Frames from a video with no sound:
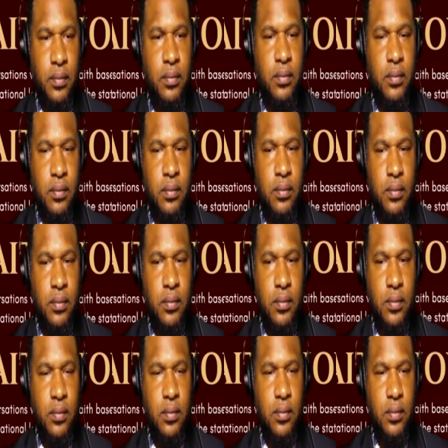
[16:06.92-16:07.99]

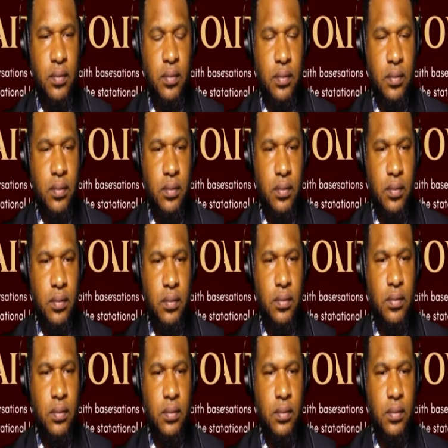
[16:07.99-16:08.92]
No words are spoken by the person on screen.